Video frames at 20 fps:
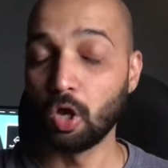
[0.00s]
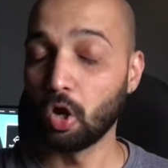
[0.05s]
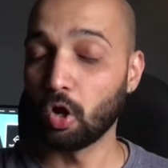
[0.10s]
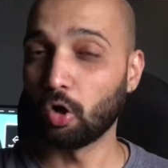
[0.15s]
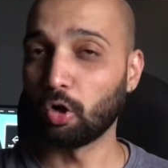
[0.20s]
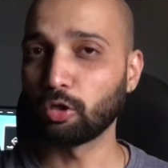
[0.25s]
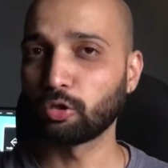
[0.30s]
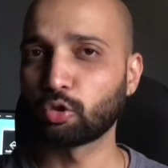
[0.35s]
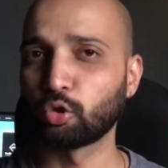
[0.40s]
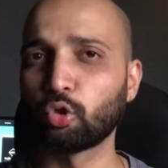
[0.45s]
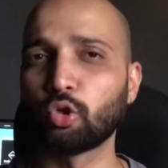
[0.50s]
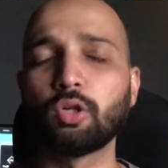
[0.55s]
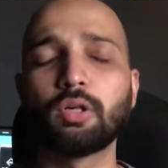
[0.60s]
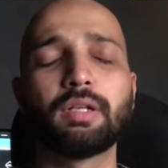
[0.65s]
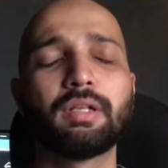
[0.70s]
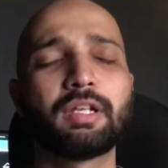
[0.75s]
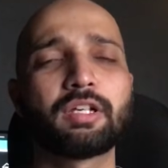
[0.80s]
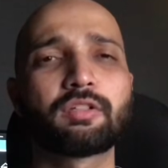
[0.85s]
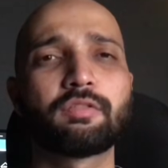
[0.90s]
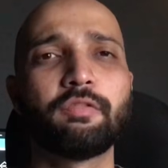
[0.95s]
Also,
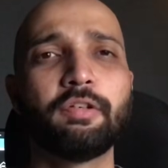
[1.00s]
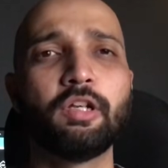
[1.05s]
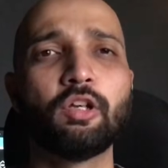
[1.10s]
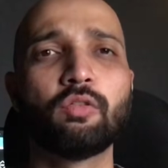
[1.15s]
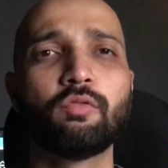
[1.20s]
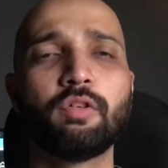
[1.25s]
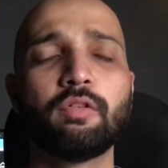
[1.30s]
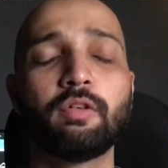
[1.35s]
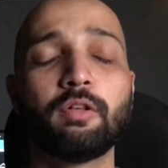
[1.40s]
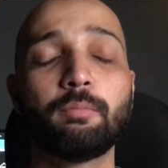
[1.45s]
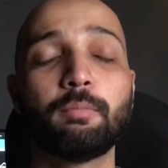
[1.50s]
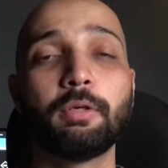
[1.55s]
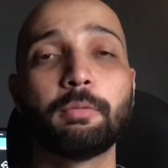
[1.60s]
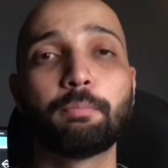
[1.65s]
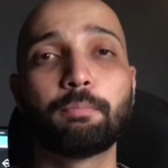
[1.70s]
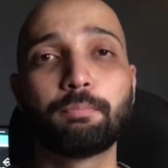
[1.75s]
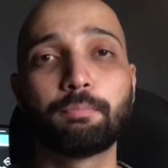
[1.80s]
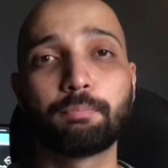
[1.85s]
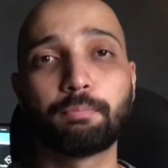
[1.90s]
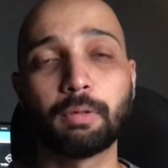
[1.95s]
next video we will be
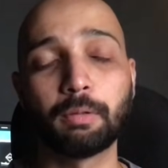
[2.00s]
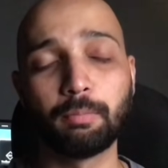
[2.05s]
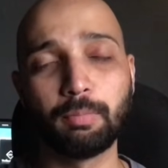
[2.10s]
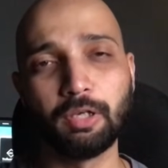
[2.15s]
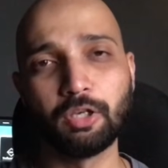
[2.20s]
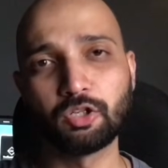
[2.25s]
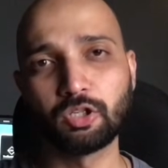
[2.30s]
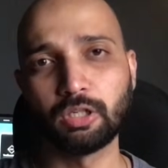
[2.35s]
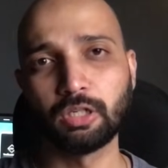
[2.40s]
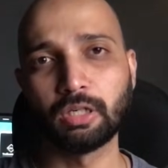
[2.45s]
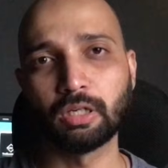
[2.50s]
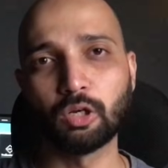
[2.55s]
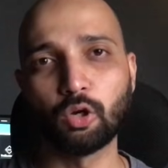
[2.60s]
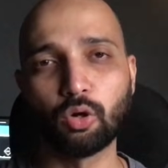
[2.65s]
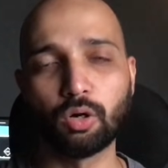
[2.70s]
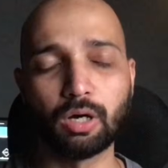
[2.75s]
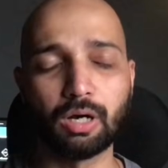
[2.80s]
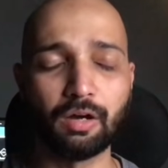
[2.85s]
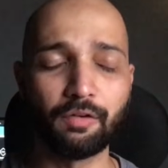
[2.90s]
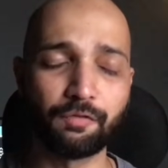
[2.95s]
publishing
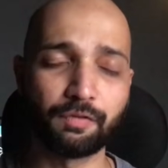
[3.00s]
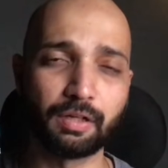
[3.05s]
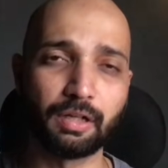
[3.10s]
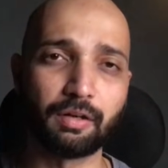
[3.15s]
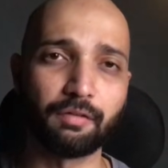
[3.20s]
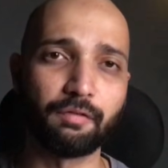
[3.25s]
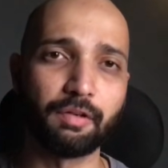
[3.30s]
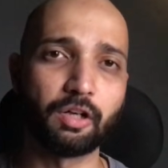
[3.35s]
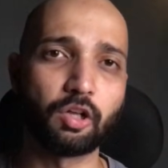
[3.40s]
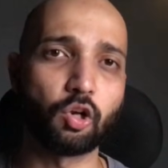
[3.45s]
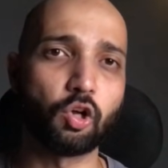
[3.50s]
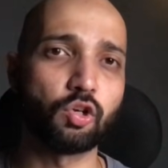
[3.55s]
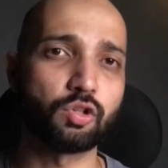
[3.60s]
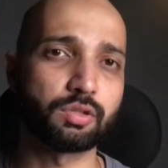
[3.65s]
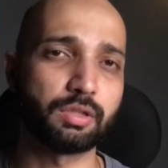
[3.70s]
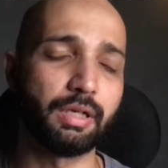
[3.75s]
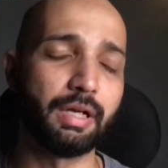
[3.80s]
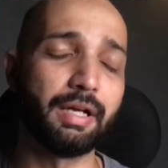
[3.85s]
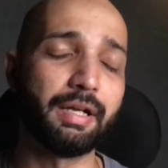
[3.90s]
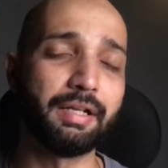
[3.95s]
after we
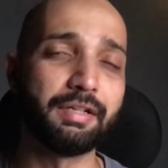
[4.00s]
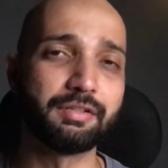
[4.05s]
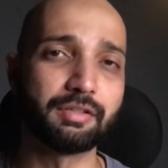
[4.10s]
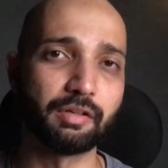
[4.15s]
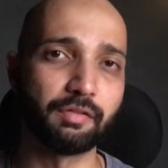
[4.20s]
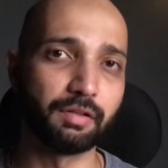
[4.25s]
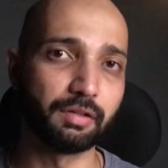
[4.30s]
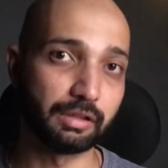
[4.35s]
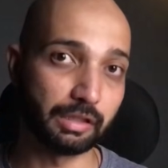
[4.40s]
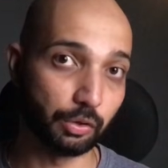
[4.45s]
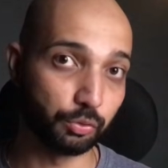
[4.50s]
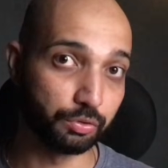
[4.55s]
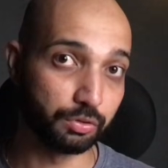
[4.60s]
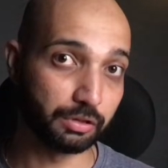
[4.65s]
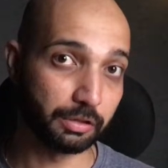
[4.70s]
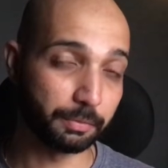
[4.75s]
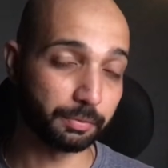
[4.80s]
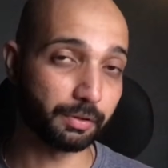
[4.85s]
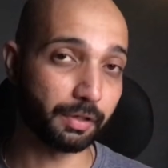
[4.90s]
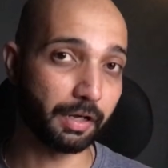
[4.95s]
cross 87,000
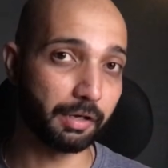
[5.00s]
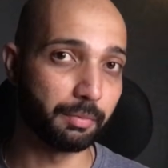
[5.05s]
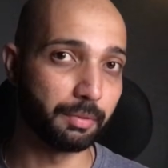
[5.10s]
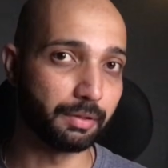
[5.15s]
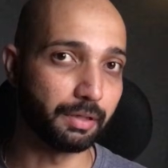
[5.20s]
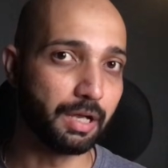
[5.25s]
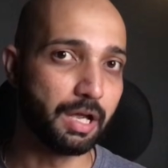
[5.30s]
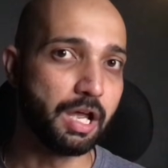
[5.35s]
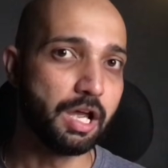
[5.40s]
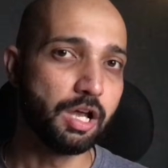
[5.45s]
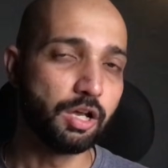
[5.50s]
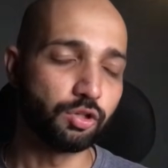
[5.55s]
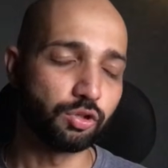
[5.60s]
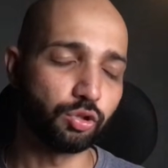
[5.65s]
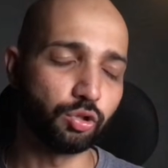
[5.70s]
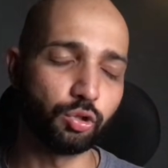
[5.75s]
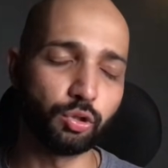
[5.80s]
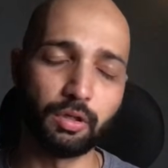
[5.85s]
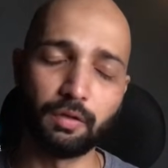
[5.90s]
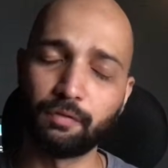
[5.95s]
subscribers.
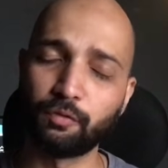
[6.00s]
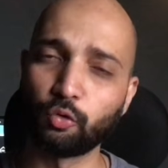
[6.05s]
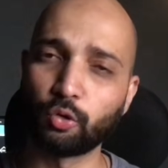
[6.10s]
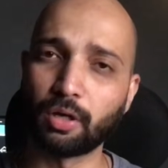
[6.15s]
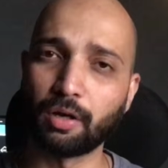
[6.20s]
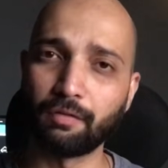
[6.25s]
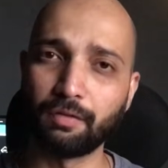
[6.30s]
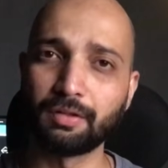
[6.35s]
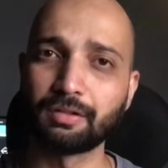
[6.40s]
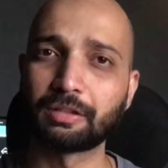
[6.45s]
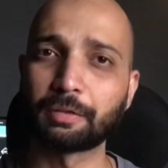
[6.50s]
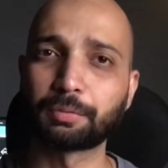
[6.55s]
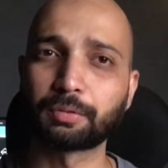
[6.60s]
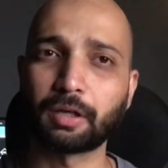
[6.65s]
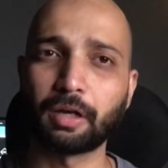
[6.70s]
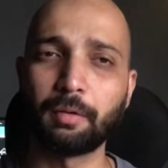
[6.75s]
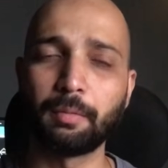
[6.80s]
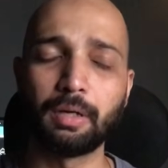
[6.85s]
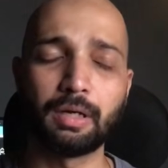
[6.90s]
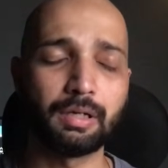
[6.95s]
So if you haven't
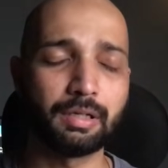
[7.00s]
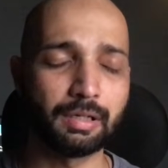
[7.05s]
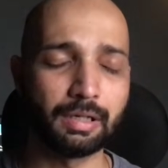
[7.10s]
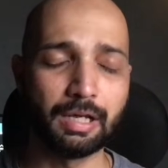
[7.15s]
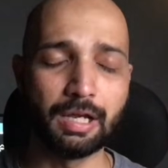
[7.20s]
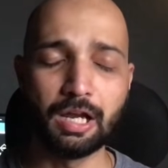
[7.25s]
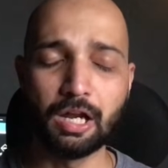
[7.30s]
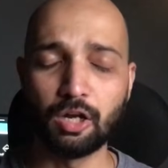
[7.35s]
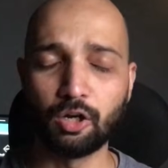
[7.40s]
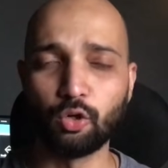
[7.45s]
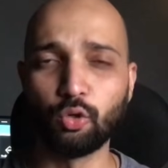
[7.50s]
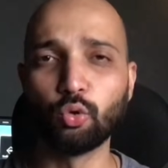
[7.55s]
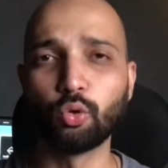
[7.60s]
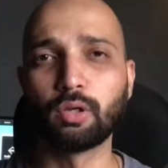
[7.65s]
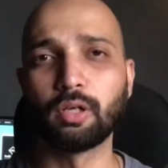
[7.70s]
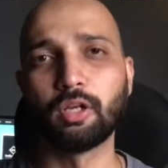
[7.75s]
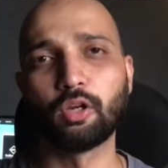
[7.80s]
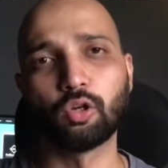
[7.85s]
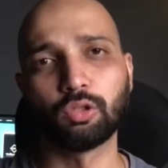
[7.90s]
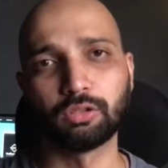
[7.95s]
subscribed yet, do
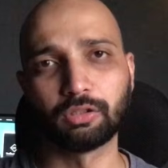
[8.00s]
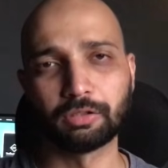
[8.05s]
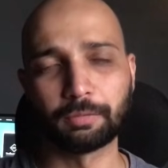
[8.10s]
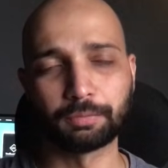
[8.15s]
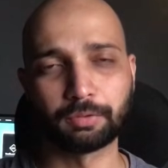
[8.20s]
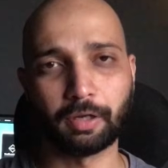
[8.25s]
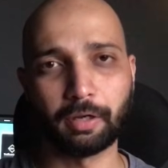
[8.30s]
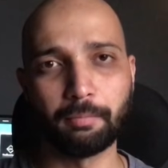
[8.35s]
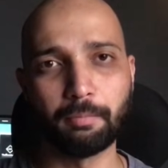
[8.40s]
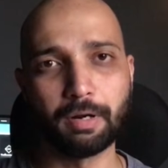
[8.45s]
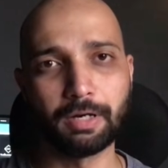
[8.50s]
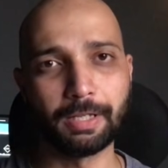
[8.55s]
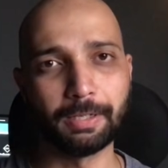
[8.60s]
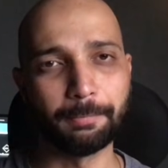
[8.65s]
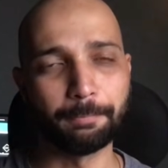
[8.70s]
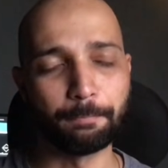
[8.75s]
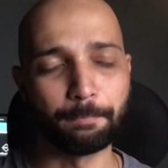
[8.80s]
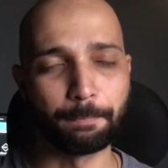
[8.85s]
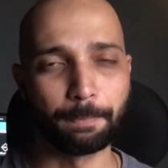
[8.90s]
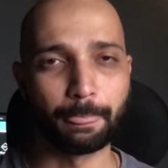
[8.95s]
click on the subscribe
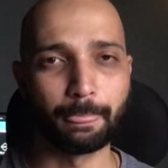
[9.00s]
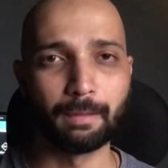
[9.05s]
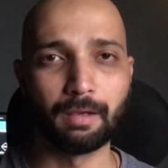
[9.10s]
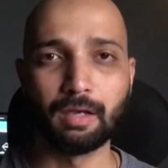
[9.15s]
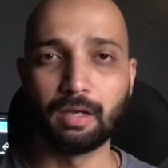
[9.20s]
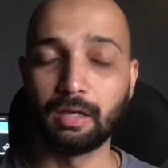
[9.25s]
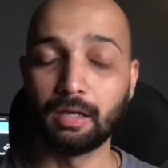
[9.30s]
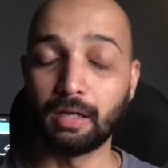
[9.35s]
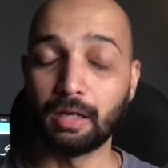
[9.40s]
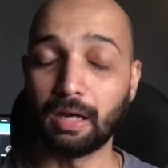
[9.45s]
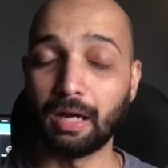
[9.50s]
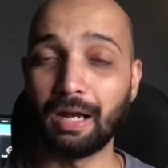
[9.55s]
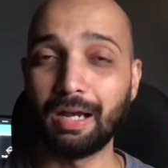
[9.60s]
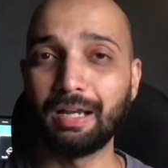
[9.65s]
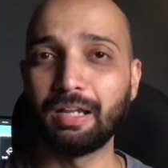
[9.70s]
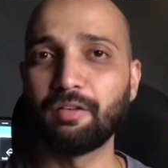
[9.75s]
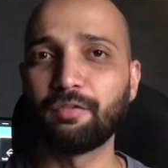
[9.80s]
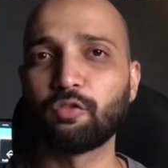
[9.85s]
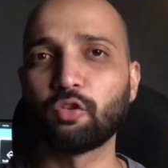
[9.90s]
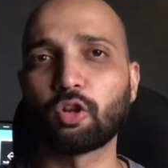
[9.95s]
button. And
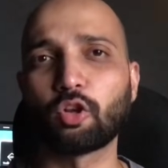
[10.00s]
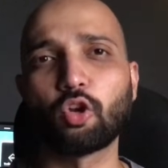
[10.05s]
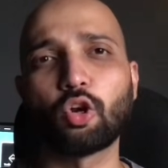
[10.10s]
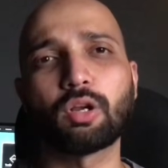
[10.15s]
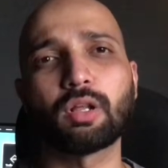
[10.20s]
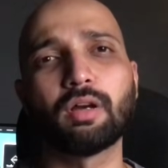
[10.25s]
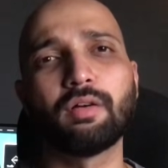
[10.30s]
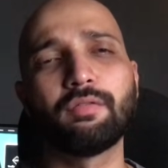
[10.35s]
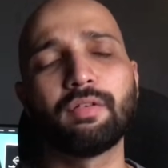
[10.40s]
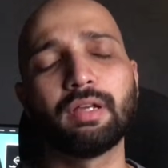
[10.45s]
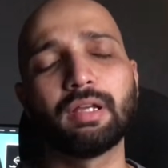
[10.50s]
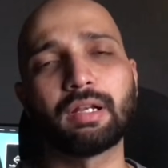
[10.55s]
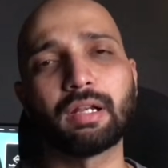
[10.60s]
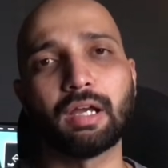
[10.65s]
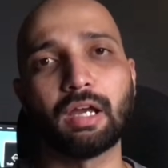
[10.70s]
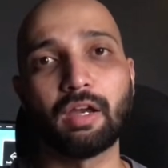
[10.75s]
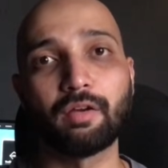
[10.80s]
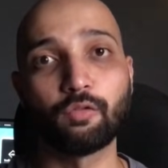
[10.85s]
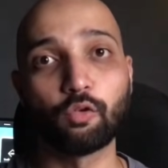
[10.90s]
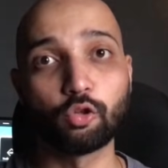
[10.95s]
if you're not aware,
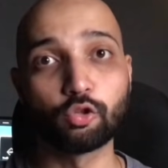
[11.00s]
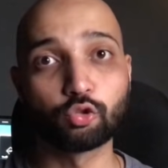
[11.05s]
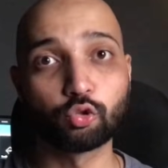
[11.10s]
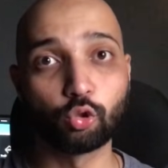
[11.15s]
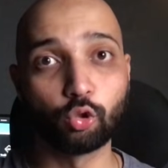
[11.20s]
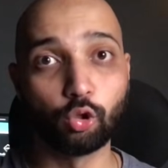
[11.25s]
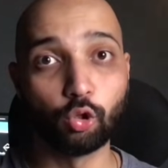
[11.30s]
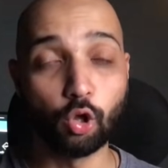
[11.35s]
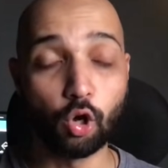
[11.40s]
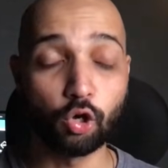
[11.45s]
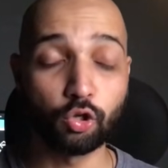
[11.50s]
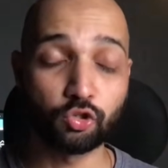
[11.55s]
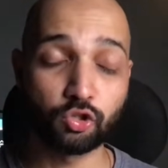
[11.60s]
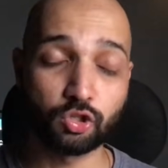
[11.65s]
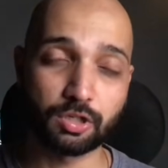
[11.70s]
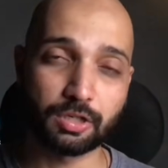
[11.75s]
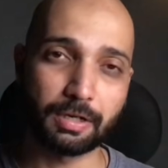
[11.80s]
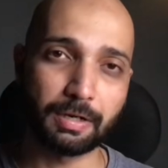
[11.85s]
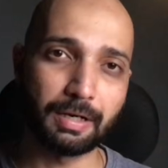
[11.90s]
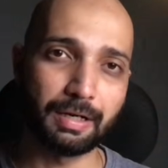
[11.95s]
I have also
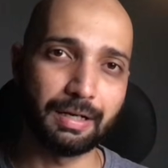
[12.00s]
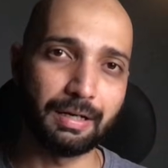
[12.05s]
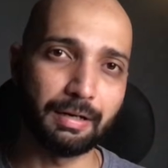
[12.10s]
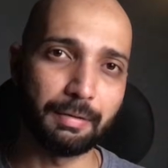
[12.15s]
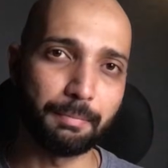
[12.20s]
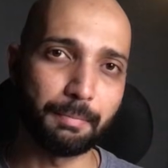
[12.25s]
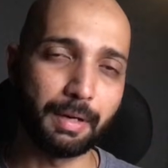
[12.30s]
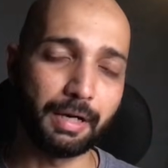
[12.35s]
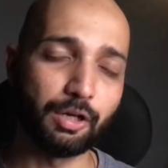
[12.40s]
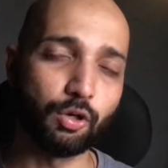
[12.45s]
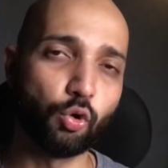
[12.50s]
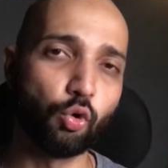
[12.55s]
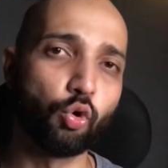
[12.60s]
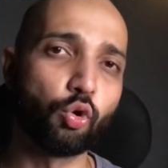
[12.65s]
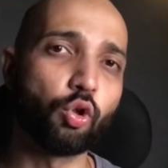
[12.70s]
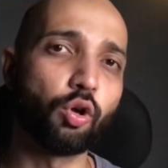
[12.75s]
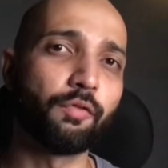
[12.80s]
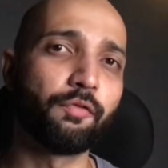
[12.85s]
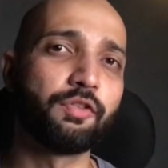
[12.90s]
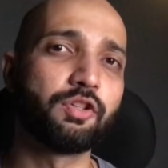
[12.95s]
launched my
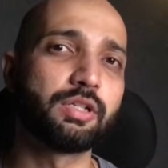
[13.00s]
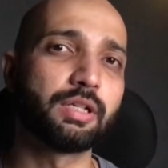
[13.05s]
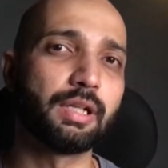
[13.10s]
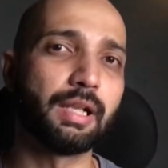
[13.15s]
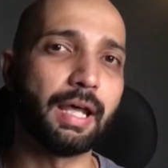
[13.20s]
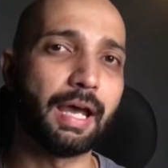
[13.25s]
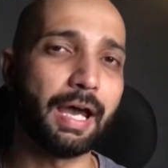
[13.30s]
own official